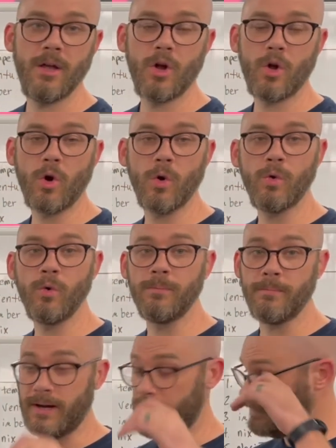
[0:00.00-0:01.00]

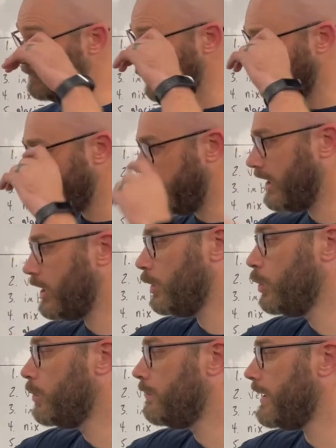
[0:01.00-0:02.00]
Columba. A
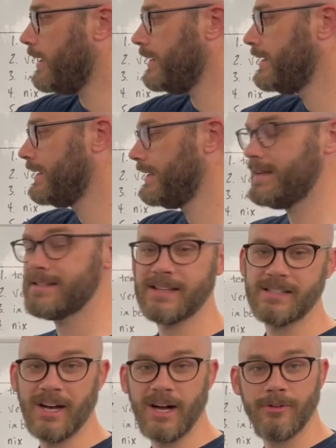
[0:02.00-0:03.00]
columba is a
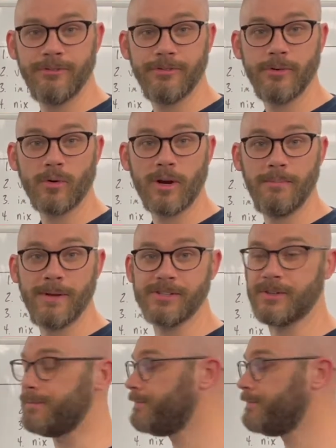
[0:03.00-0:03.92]
dove or a pigeon,